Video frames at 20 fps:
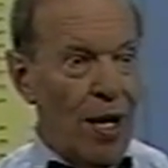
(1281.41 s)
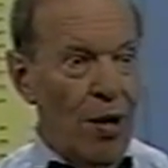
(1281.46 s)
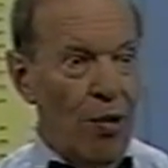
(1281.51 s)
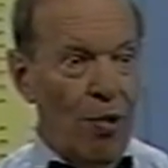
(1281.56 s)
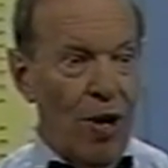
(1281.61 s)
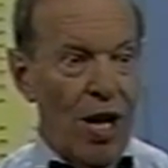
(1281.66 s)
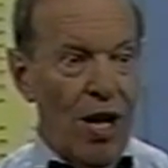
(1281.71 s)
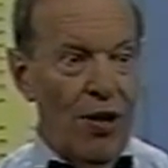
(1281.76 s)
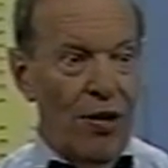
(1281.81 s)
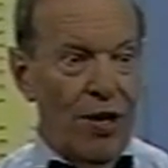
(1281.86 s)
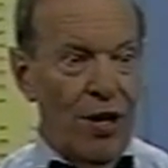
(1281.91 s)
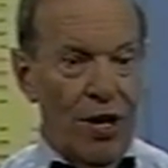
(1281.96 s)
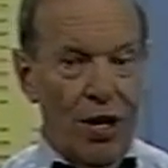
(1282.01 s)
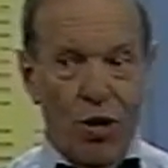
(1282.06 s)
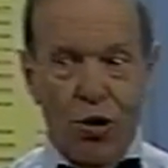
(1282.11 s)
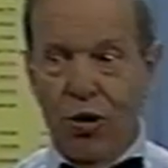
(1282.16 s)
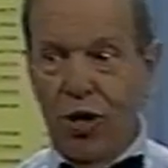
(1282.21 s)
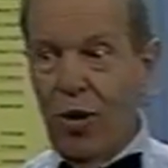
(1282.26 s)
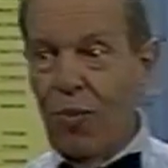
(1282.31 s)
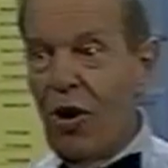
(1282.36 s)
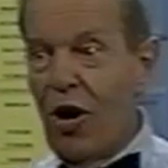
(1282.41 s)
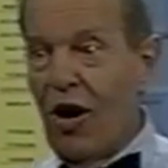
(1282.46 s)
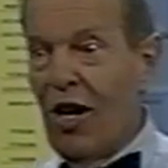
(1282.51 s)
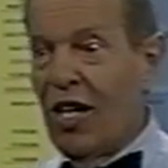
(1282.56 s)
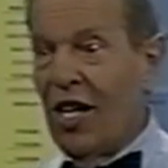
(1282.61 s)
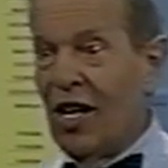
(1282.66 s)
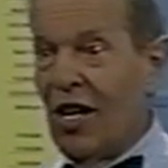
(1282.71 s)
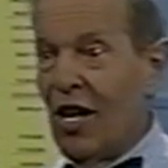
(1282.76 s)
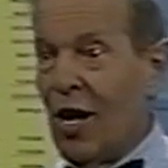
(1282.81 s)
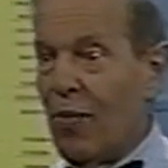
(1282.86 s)
Well, a good
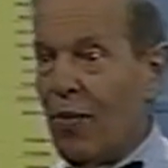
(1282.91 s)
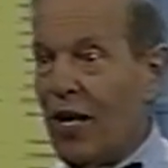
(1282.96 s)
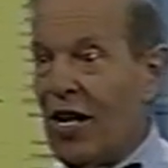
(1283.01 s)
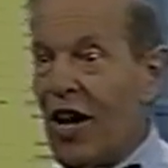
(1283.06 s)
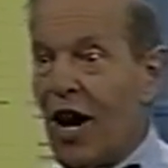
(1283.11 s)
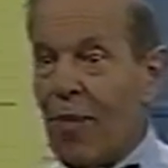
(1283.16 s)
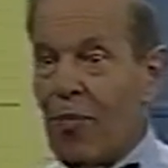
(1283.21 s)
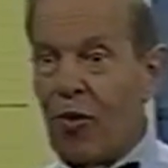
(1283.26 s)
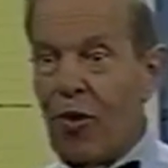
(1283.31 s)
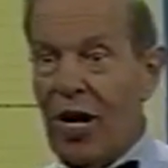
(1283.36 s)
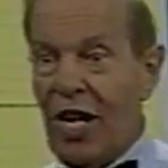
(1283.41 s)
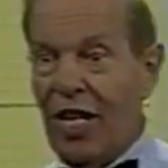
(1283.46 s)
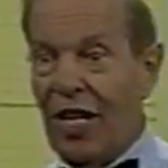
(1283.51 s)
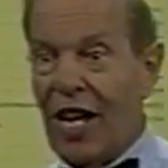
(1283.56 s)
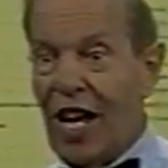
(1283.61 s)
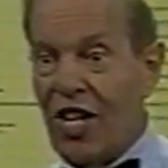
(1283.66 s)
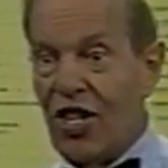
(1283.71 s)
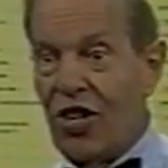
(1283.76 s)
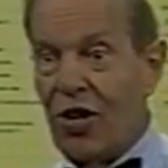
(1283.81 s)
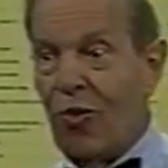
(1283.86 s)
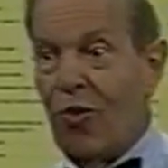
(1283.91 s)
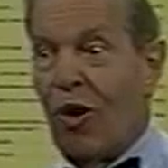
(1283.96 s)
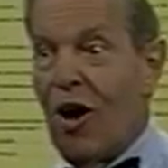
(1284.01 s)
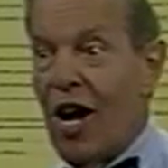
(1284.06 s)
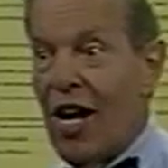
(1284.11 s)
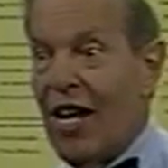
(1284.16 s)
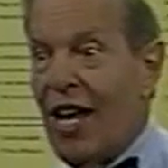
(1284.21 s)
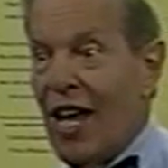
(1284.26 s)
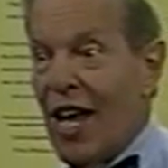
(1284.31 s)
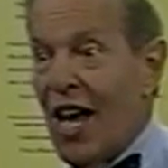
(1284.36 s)
American company operating
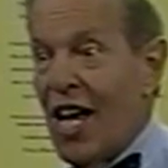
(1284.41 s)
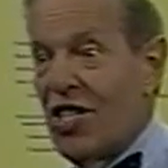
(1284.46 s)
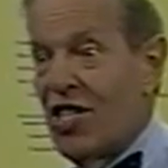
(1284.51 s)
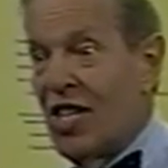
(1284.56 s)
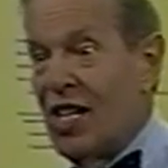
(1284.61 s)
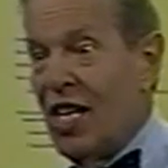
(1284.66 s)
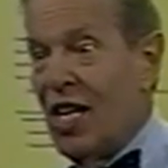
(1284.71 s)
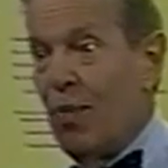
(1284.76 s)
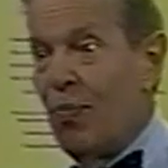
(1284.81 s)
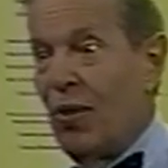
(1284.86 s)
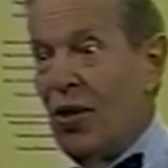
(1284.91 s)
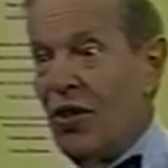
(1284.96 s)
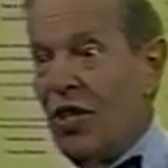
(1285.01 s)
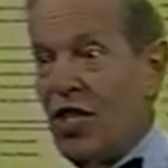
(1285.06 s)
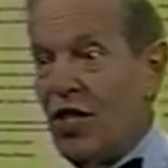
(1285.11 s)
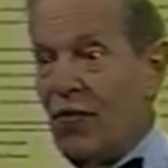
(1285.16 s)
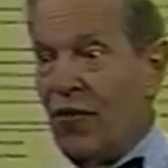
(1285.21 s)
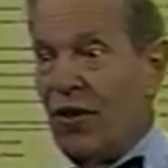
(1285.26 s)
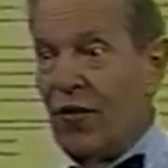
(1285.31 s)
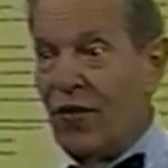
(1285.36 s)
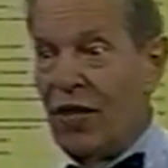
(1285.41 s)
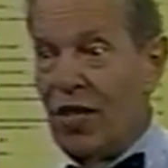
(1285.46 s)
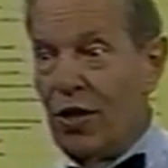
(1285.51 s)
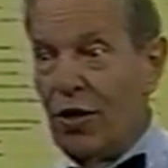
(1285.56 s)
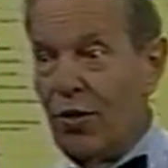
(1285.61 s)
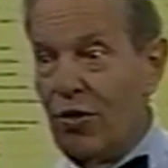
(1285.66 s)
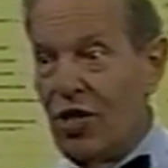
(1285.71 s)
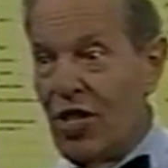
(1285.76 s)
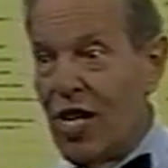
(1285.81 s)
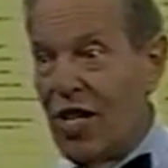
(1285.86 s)
nationwide has to keep at least
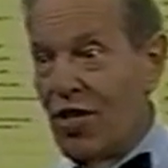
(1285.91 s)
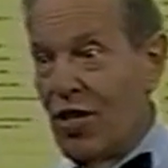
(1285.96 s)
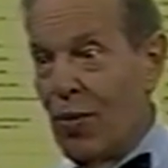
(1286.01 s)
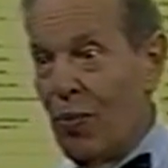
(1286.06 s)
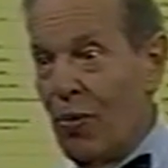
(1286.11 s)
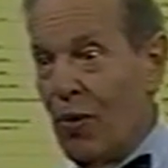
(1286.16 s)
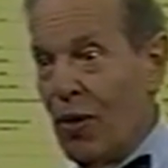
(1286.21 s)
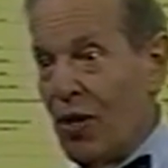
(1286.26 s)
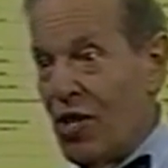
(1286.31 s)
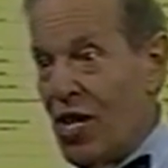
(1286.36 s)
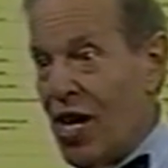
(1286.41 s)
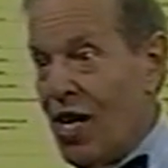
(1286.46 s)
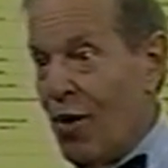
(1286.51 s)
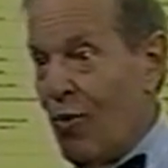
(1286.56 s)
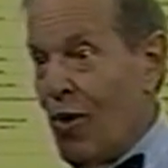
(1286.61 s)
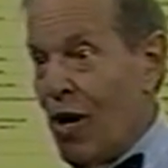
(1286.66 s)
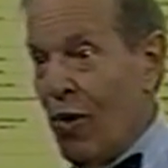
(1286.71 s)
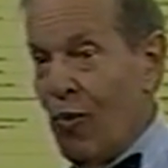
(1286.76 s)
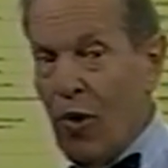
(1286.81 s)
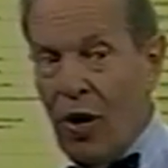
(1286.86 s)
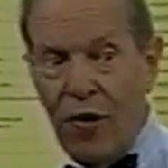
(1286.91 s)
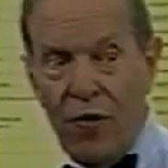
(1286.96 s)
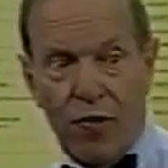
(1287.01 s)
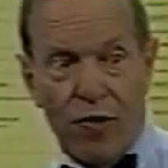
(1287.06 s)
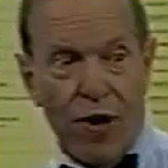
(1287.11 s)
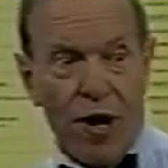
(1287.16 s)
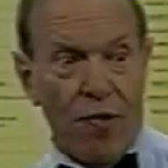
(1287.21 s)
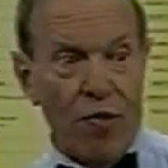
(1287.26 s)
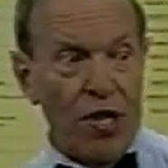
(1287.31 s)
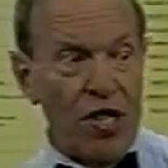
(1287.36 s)
52 sets of books anyway, one
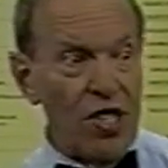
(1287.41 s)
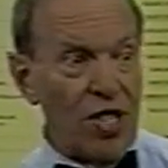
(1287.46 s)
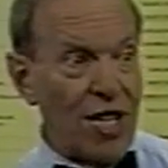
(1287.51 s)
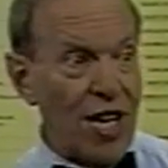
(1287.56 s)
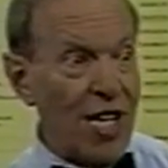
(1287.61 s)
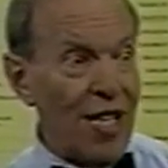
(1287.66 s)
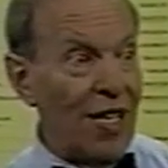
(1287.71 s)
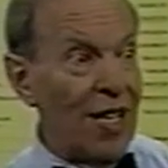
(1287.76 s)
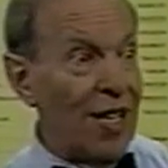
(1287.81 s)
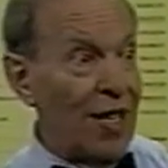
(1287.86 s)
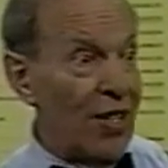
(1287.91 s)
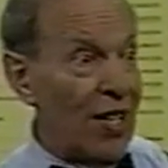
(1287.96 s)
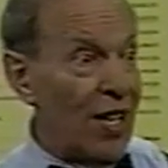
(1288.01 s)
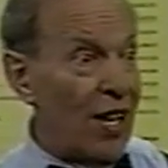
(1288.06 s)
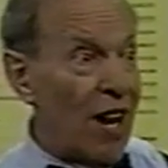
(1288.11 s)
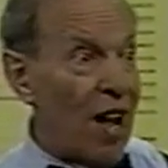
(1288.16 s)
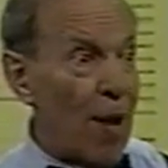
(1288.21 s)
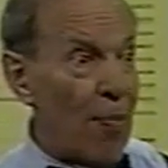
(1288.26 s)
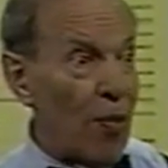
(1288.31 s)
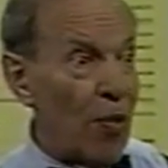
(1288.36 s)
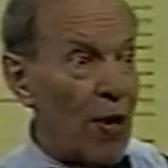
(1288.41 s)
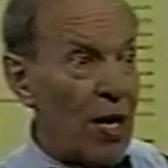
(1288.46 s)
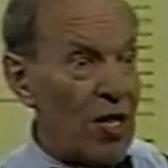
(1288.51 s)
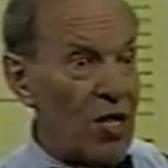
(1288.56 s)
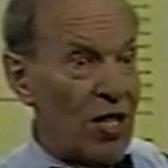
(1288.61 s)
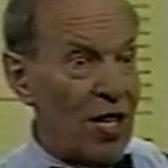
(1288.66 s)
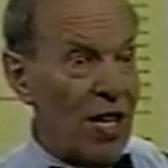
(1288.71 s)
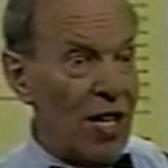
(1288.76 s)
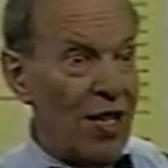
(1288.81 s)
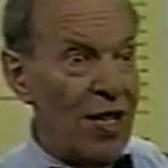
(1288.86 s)
for every state that it
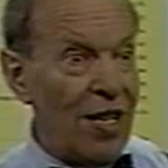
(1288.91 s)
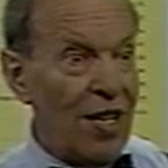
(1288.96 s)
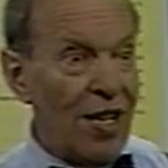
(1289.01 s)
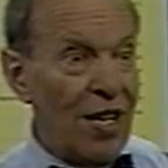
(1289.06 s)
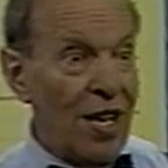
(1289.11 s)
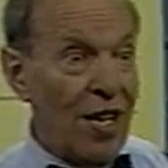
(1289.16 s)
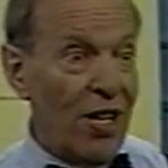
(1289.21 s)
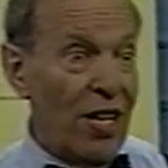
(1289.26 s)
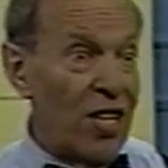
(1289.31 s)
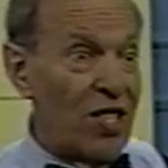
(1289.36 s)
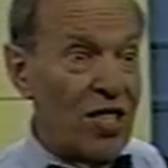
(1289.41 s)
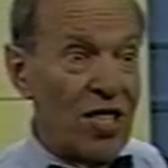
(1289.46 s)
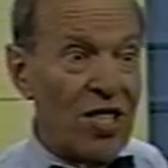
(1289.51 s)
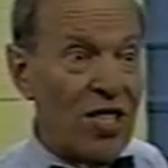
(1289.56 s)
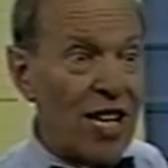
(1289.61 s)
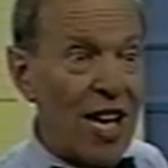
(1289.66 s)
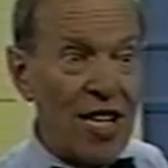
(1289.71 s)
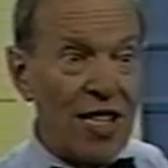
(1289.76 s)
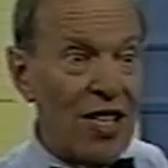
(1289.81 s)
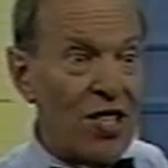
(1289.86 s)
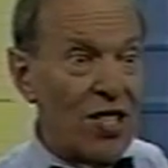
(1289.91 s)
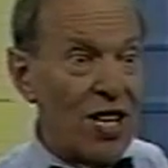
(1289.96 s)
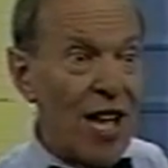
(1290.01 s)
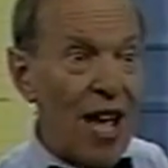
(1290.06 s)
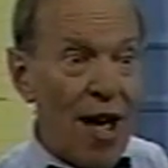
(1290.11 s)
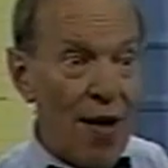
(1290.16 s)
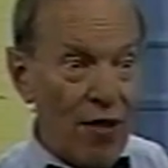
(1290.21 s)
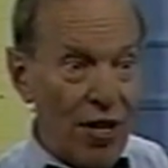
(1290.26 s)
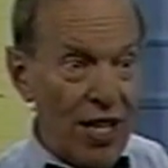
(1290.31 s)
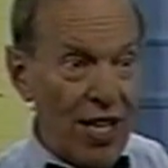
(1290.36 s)
operates in, unless the state doesn't
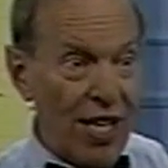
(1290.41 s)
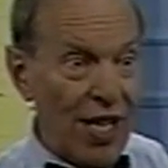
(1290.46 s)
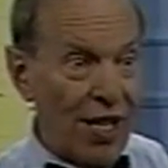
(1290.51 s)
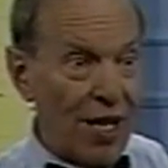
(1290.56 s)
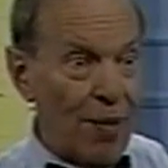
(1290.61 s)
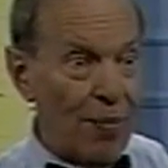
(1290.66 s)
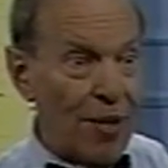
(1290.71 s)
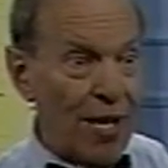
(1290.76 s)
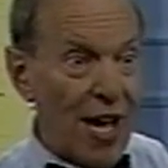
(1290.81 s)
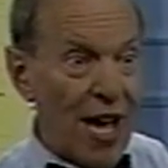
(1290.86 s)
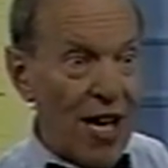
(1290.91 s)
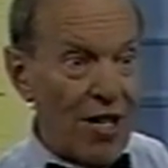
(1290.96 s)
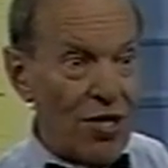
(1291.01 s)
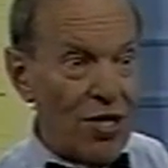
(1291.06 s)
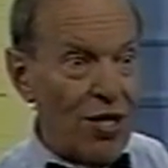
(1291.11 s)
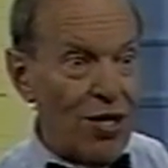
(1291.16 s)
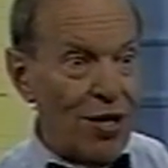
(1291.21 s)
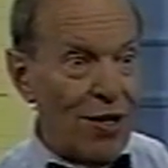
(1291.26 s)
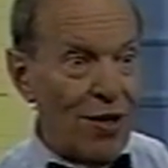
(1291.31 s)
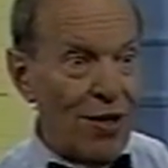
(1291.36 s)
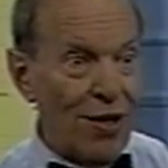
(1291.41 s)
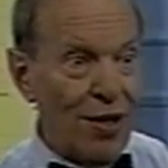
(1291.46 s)
have any income taxes,